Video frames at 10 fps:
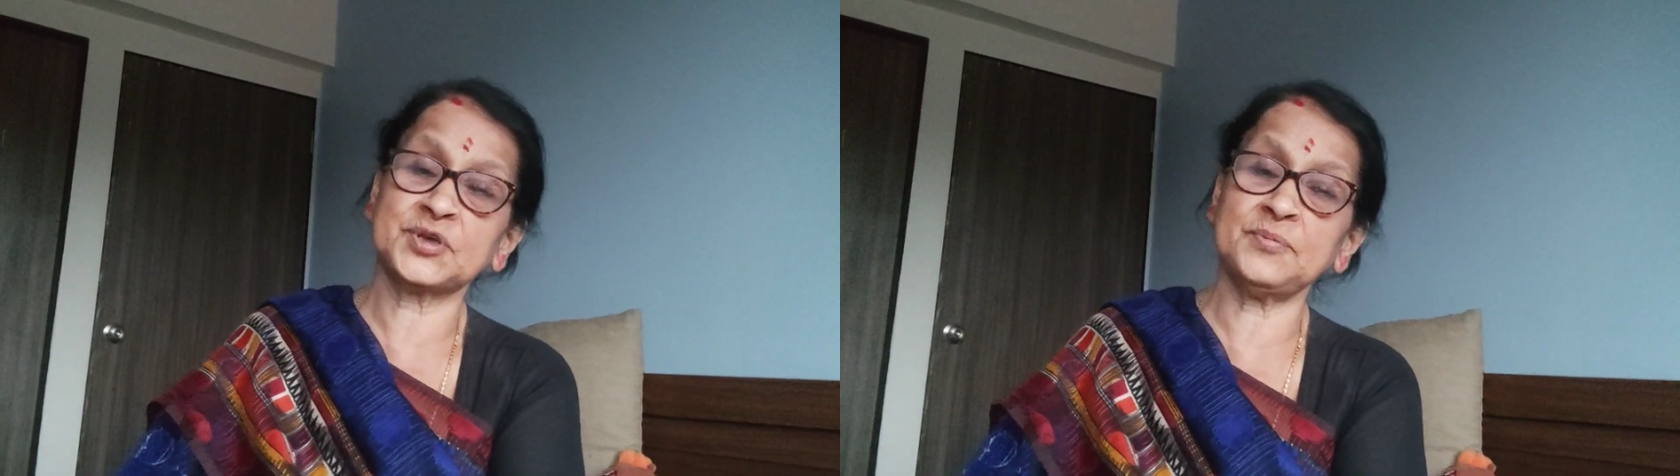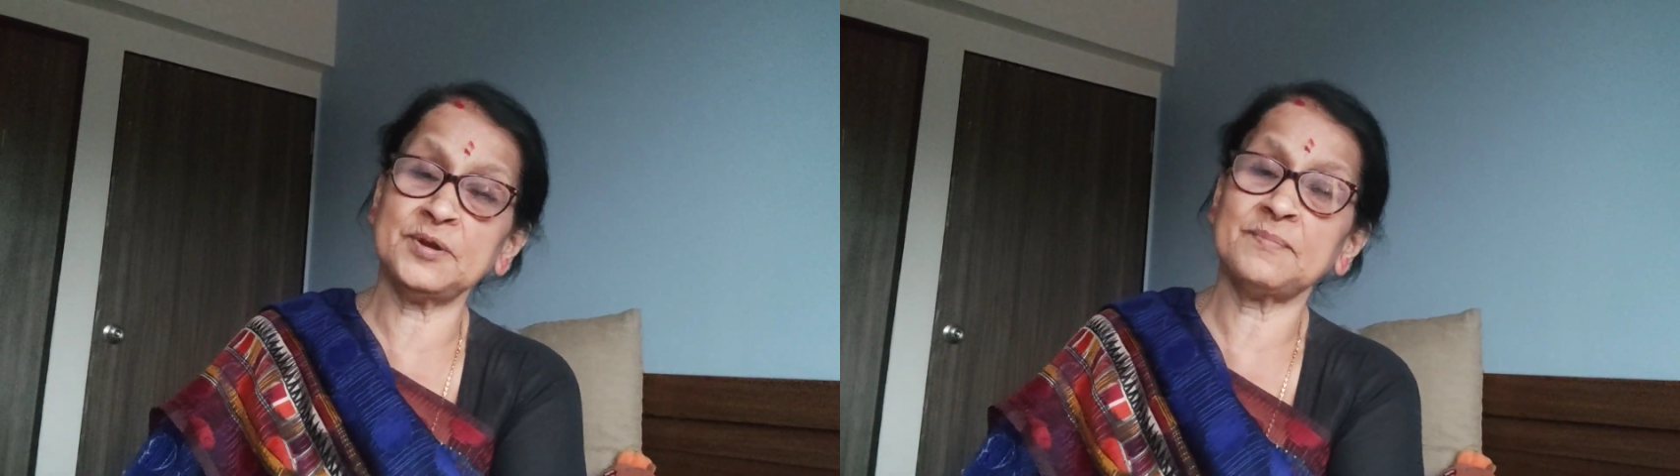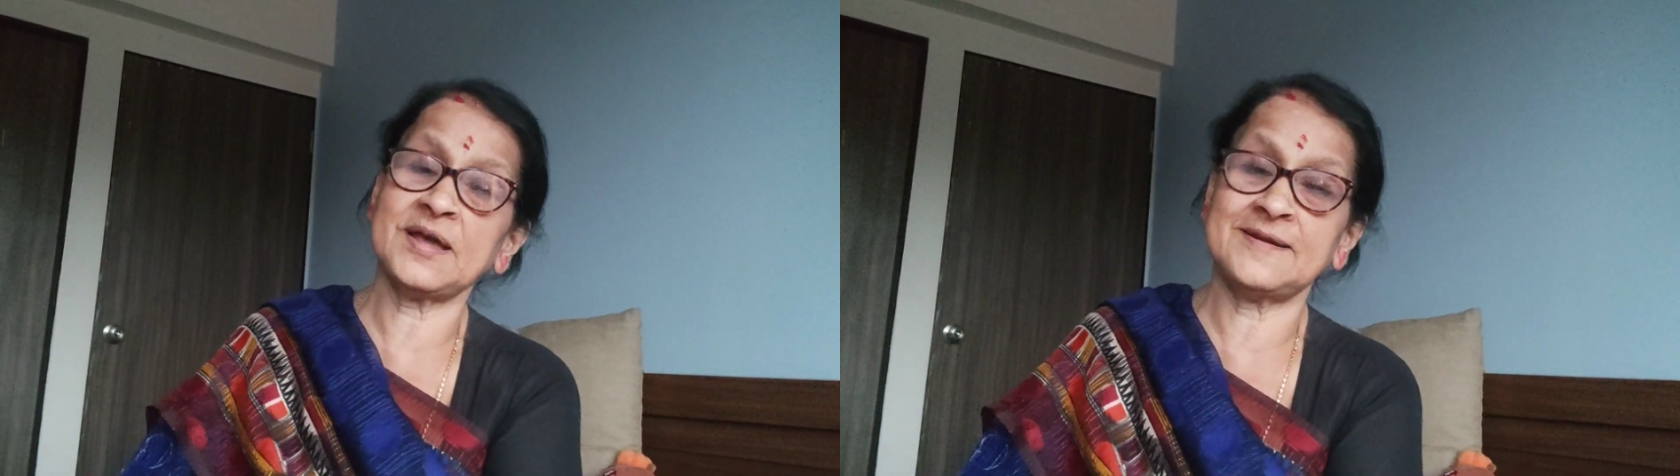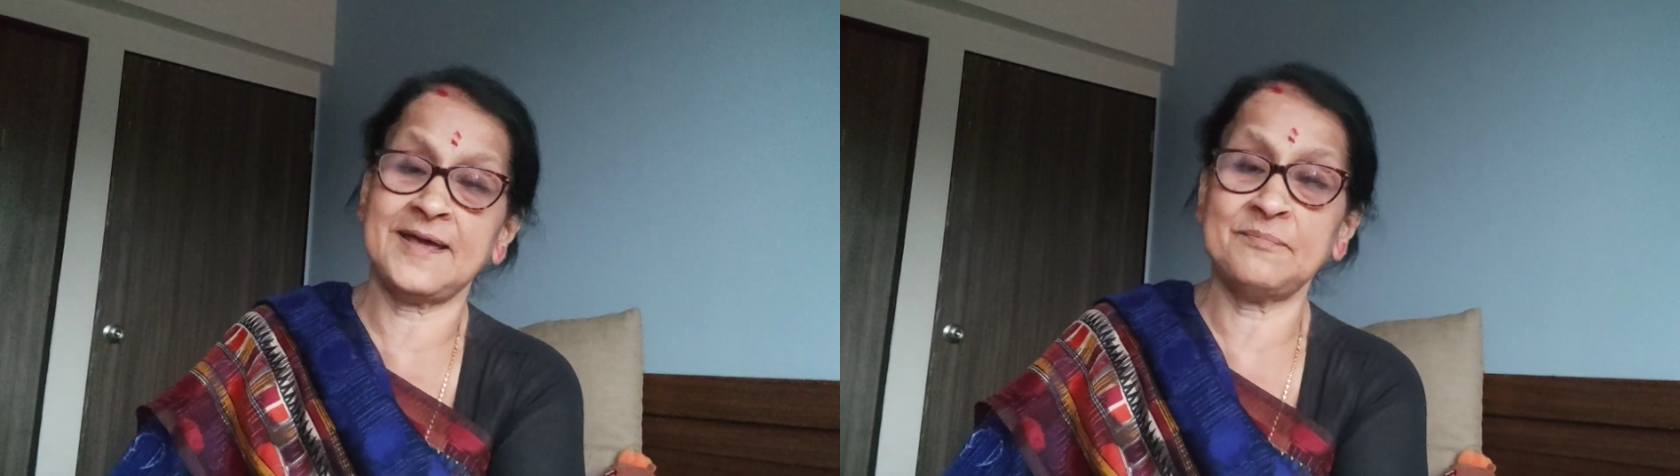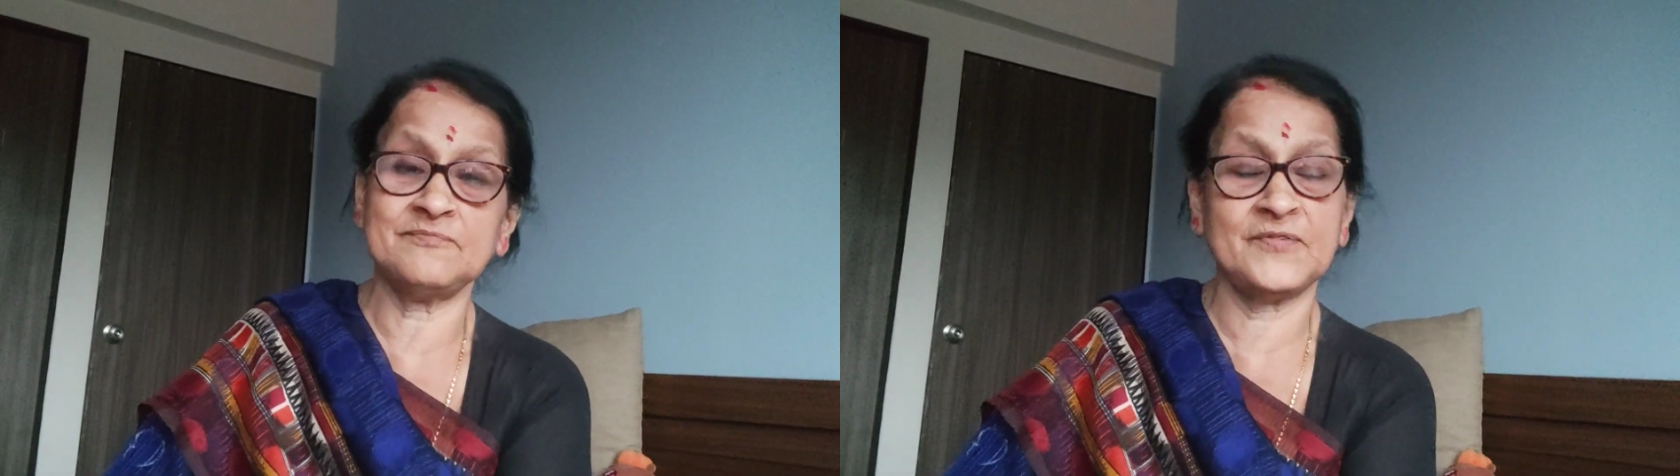given my
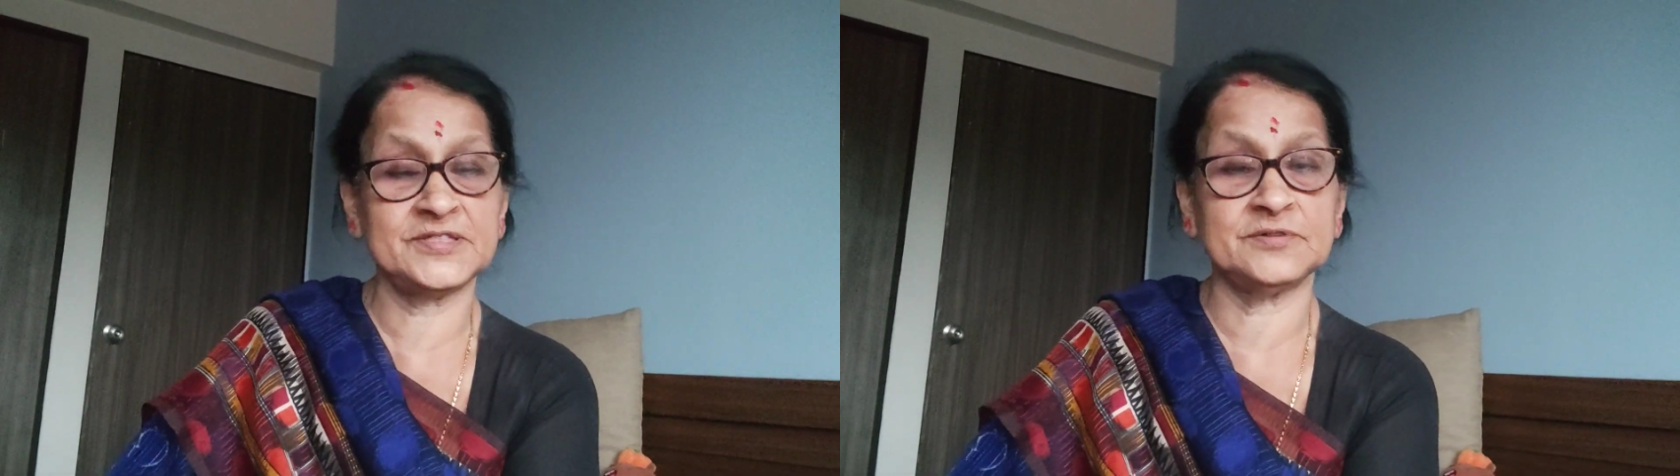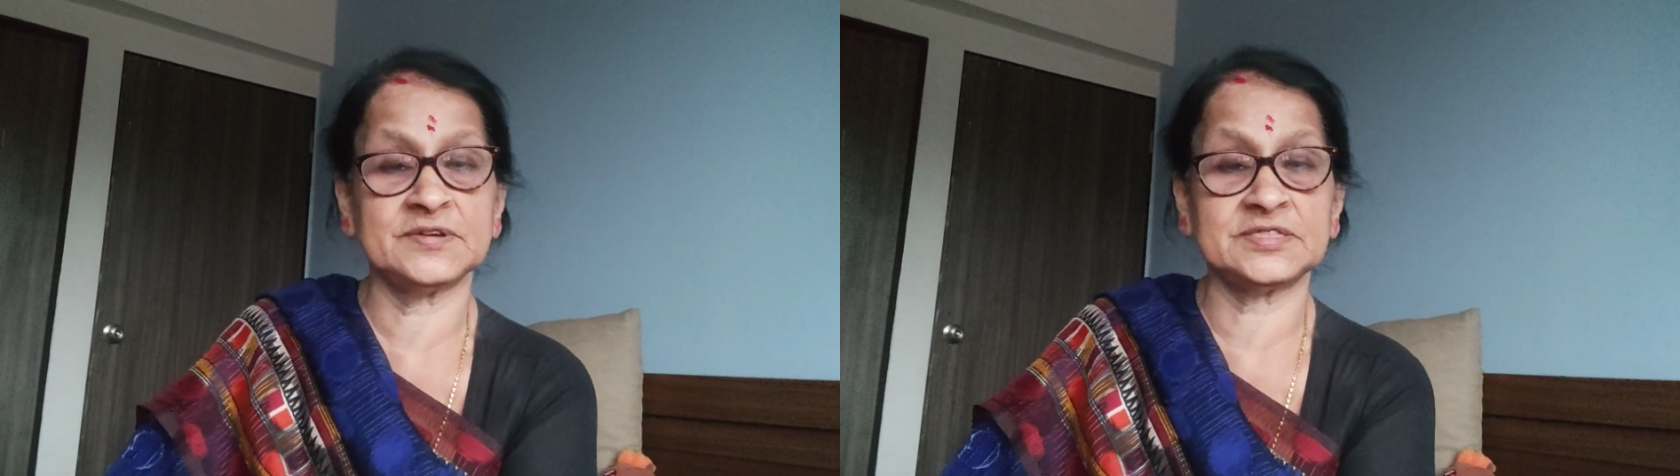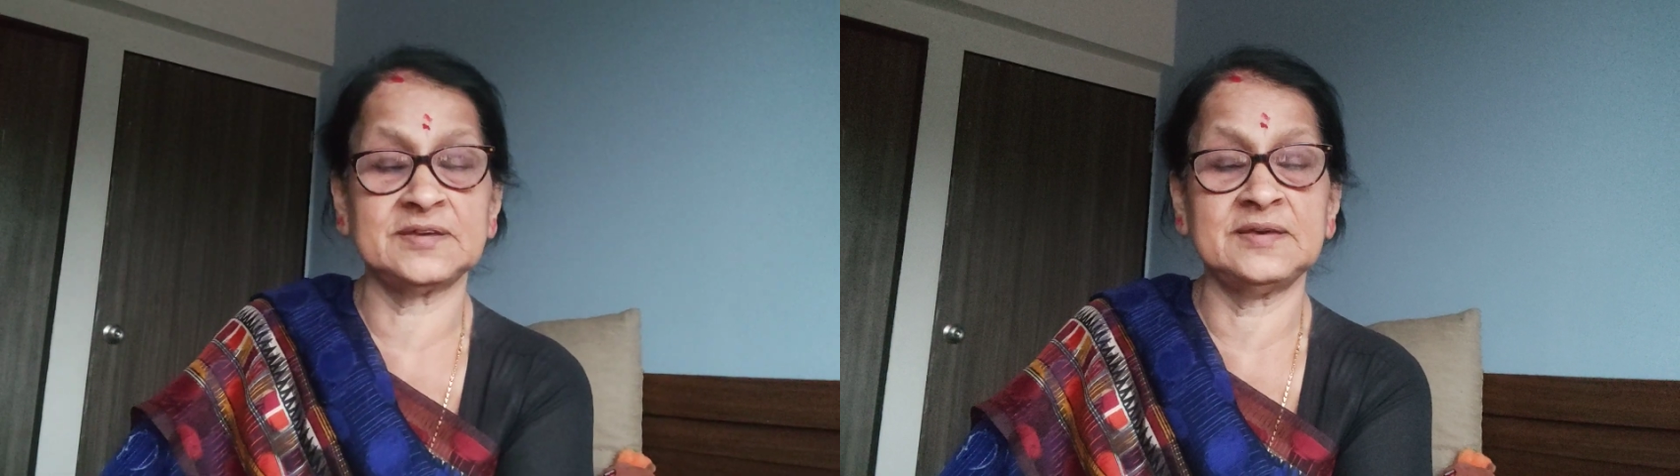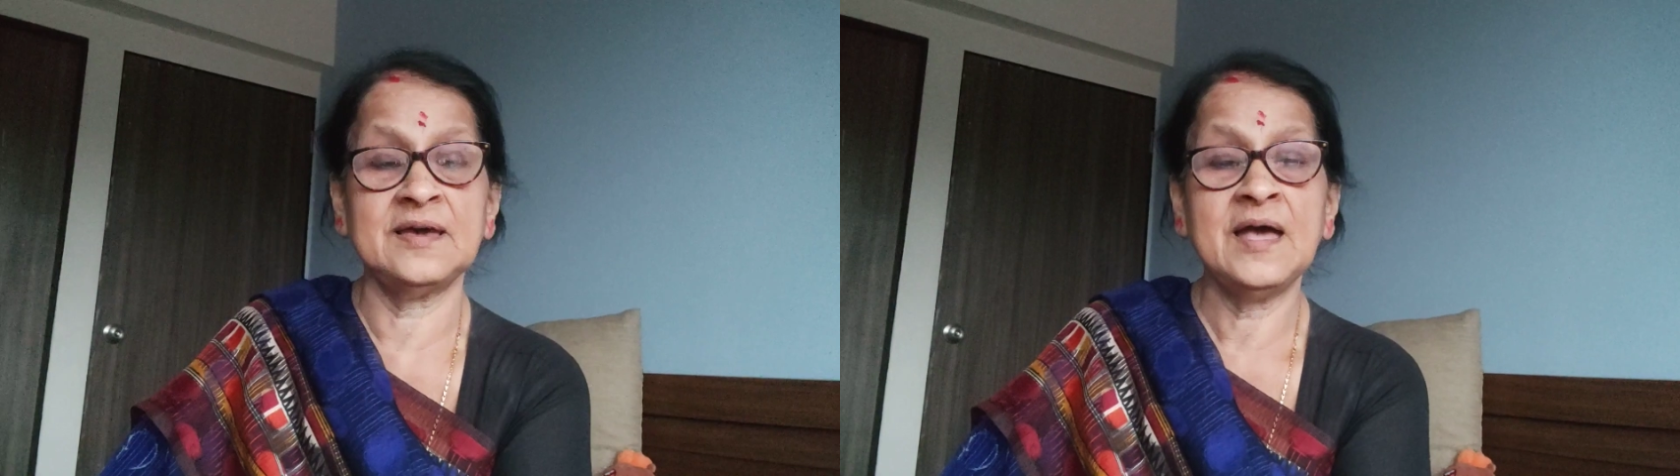name Vedavati.